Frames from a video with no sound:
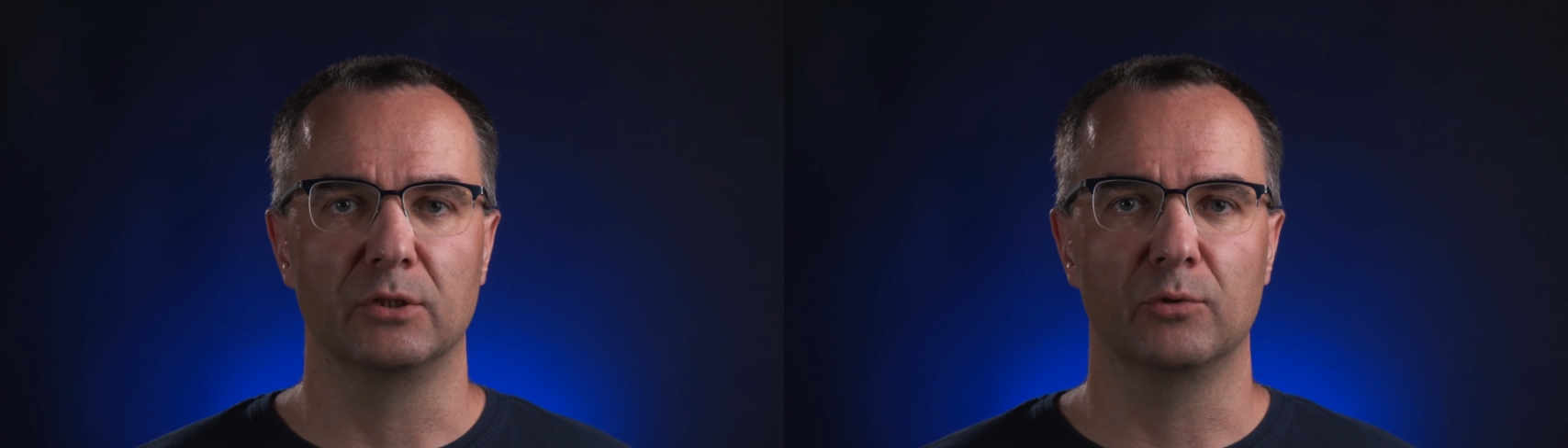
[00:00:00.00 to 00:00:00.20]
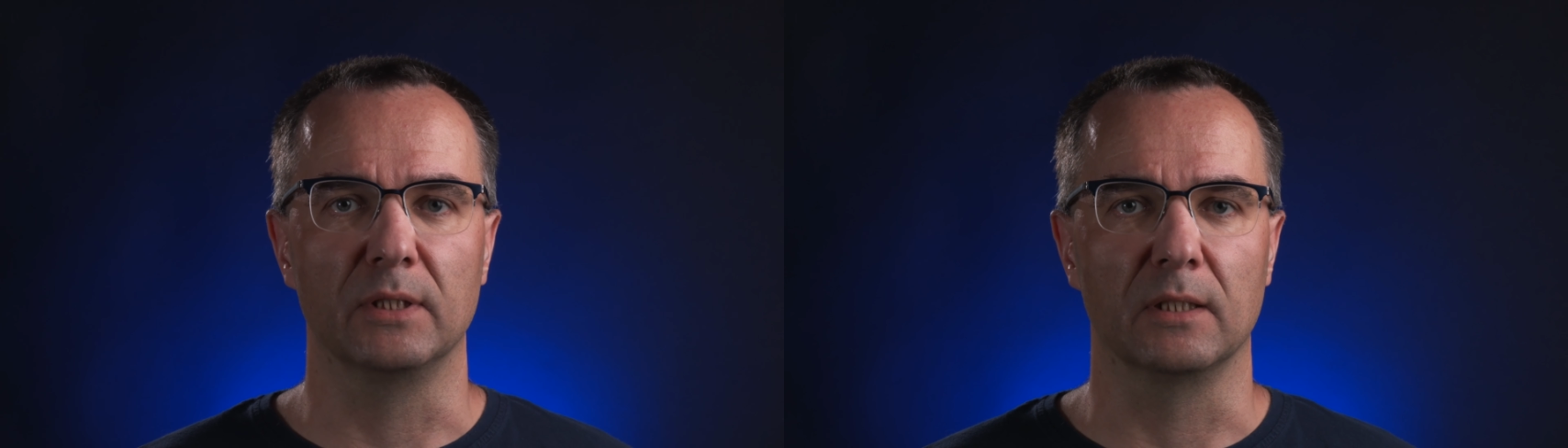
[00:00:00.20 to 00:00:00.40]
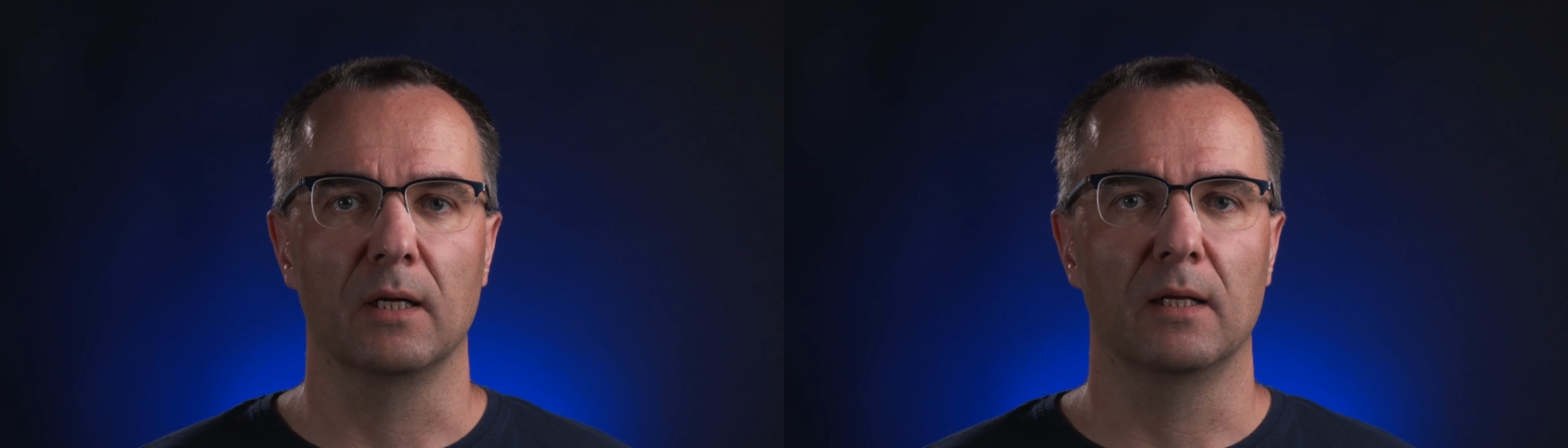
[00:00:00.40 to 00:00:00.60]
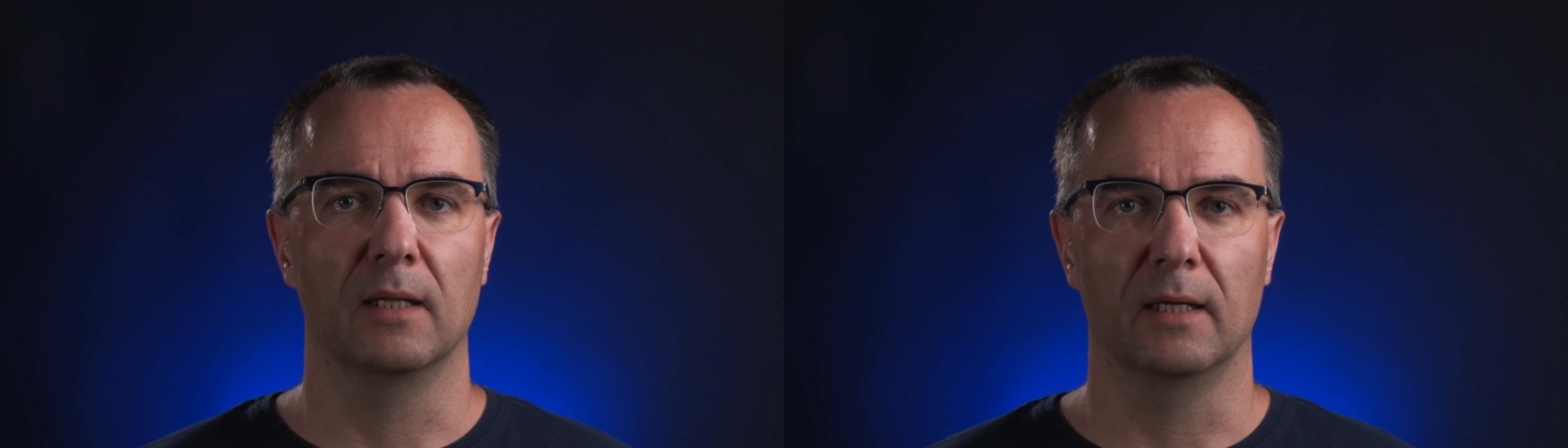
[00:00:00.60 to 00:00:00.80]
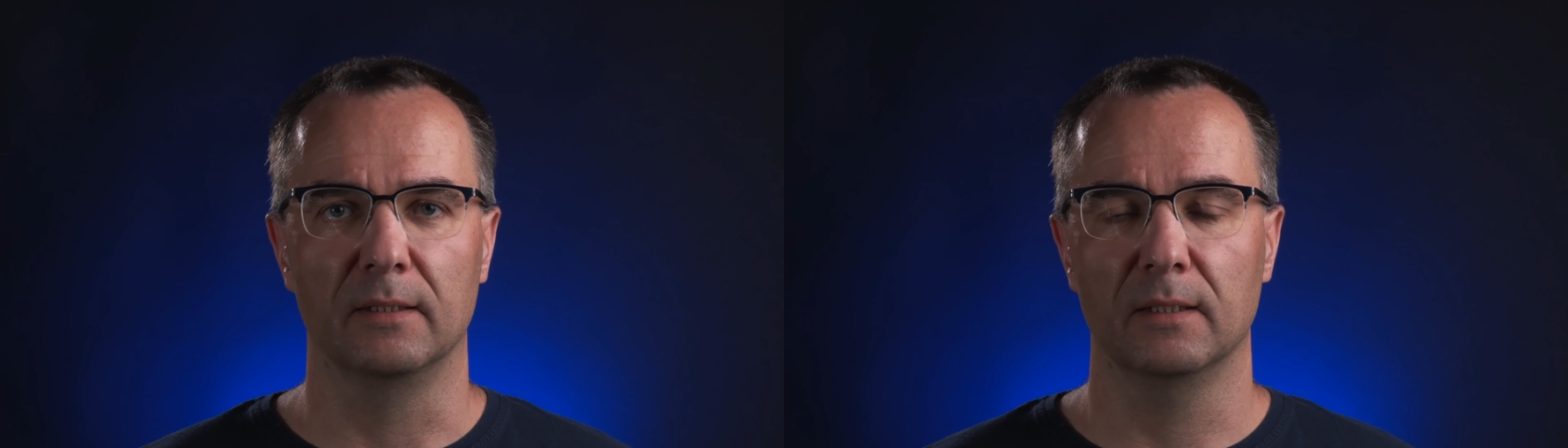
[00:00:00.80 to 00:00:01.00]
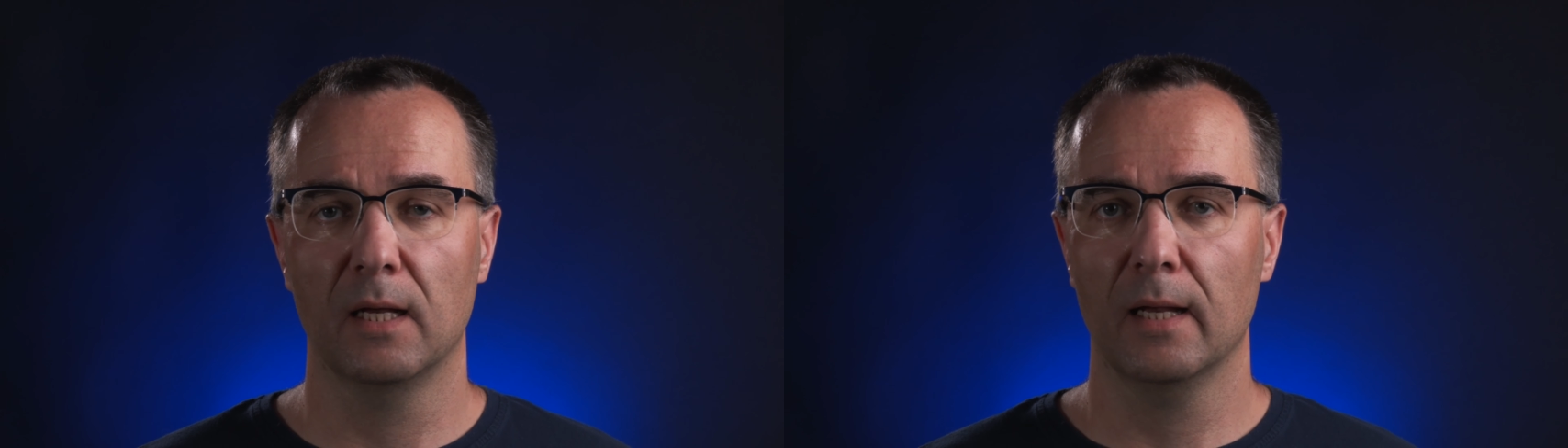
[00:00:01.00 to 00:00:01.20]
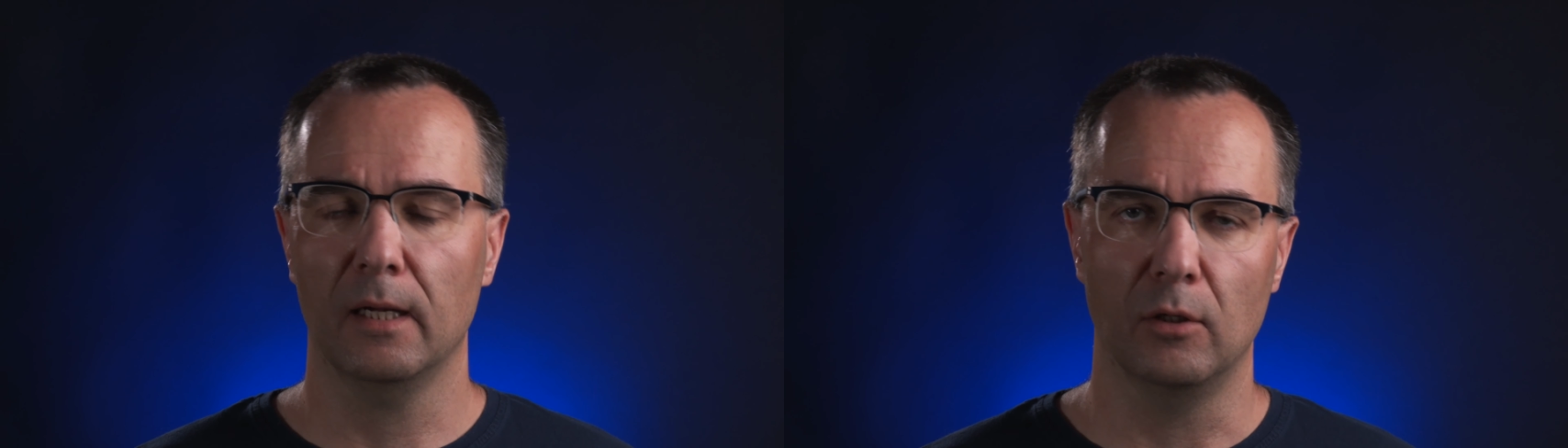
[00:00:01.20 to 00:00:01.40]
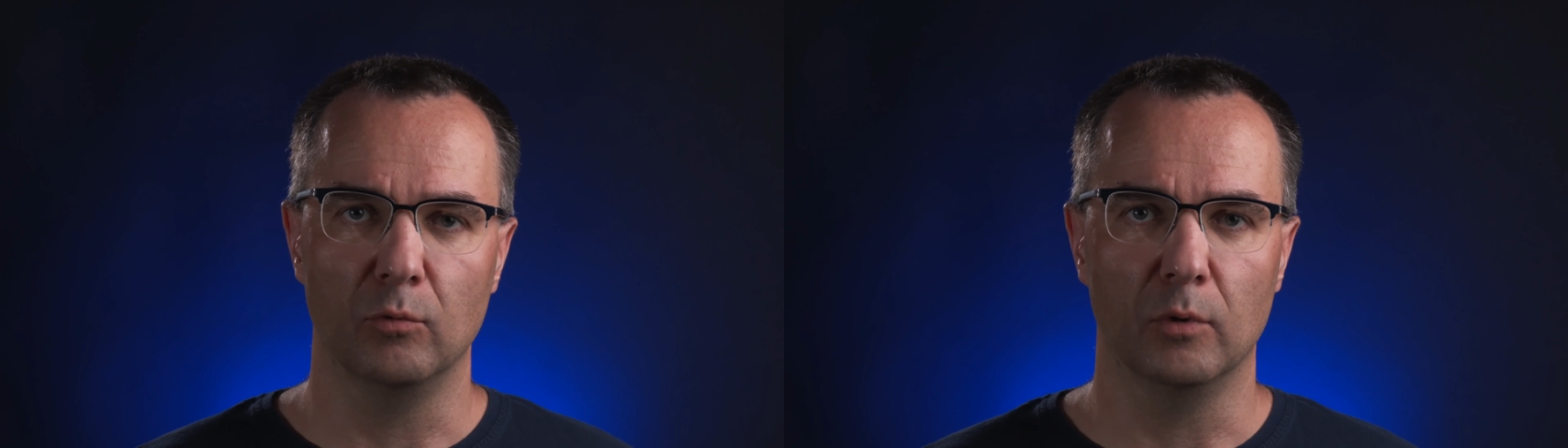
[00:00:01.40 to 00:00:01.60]
string, like
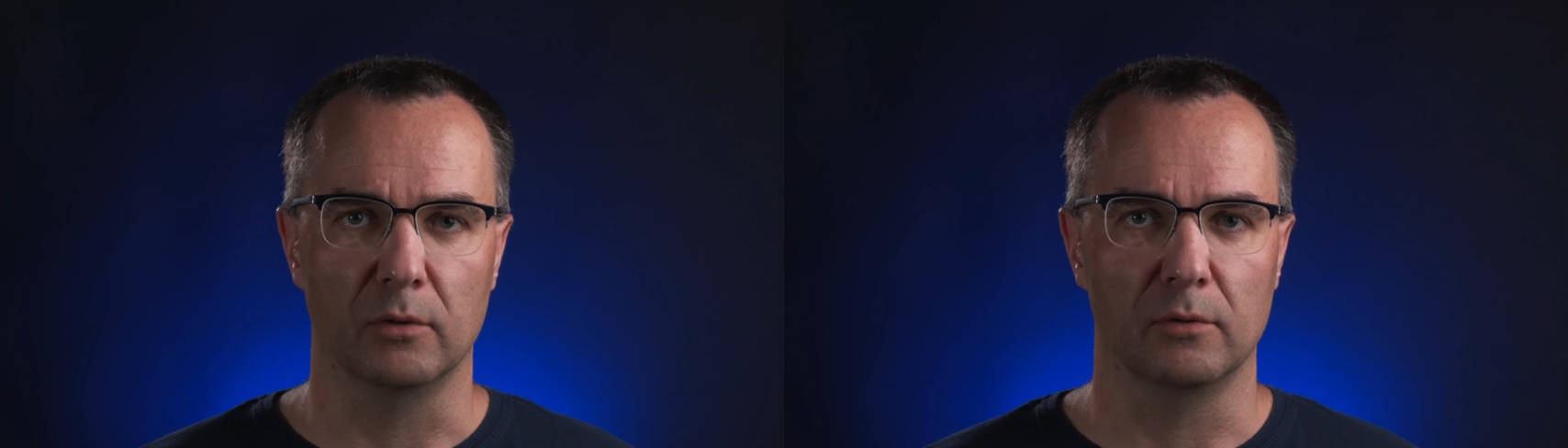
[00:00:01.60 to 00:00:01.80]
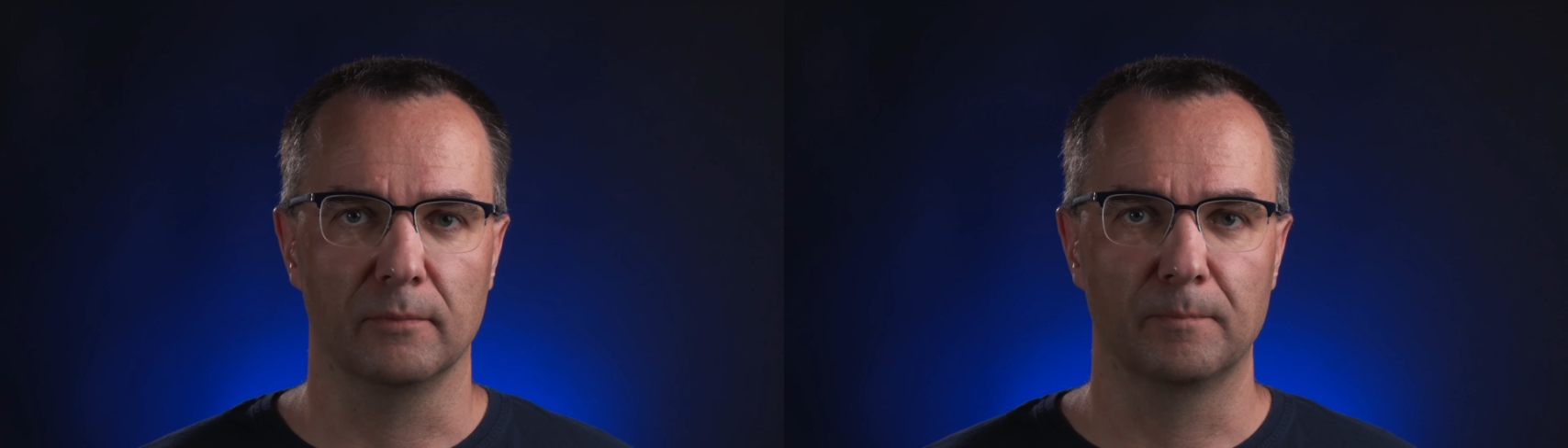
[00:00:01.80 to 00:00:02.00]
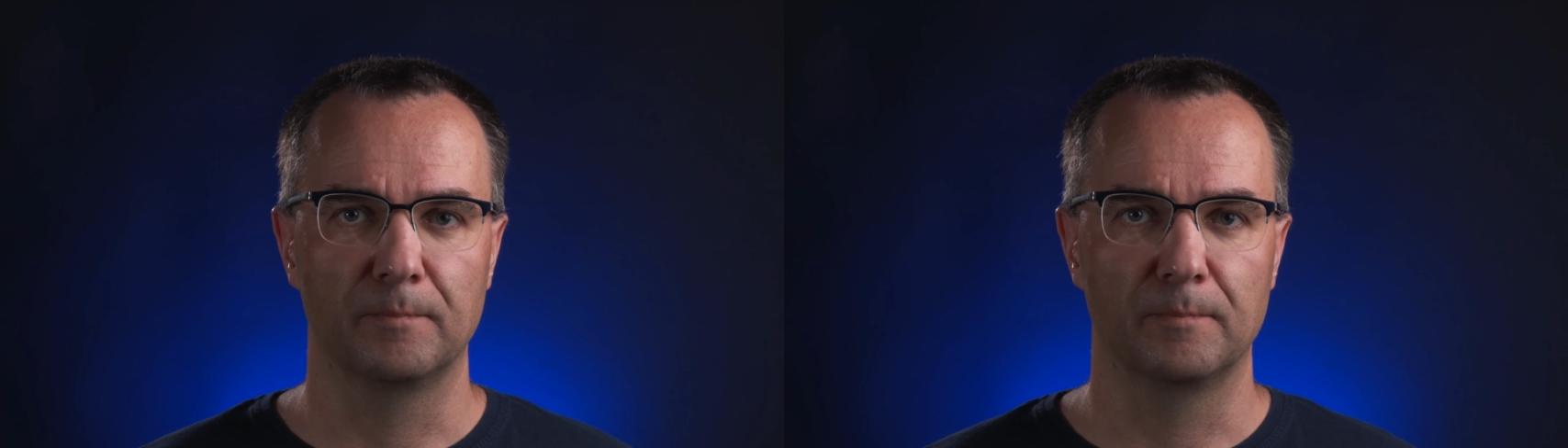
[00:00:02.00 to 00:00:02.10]
hello world.